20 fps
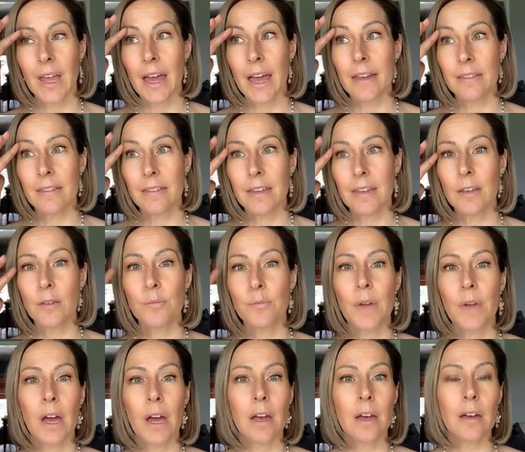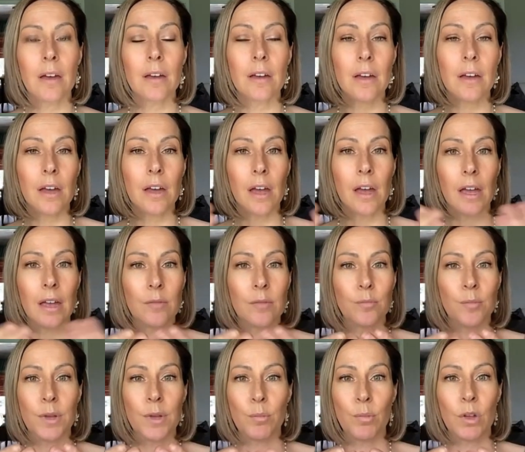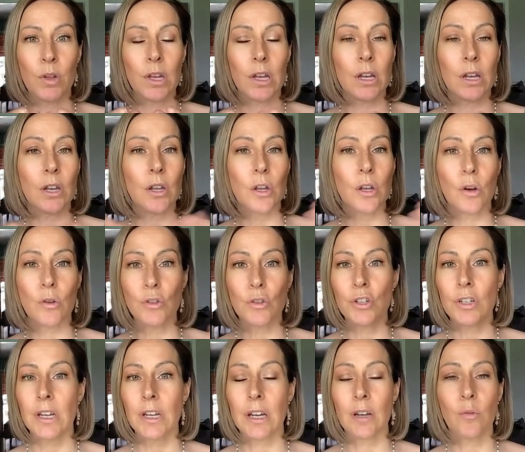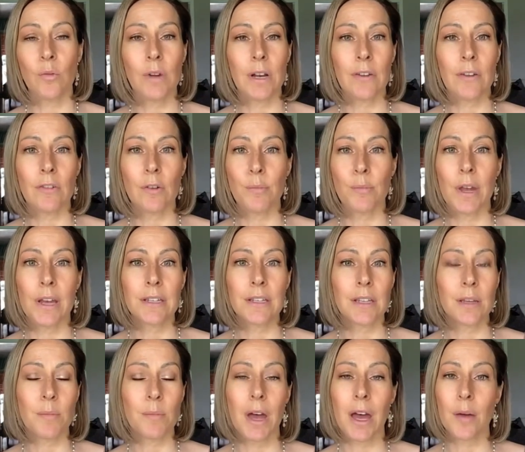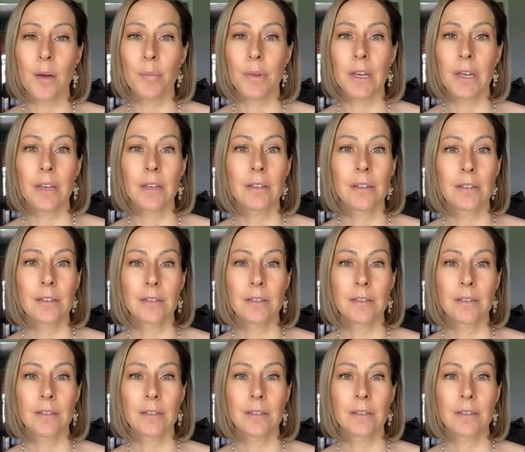I think uh, uh, people can negotiate whatever makes them happy.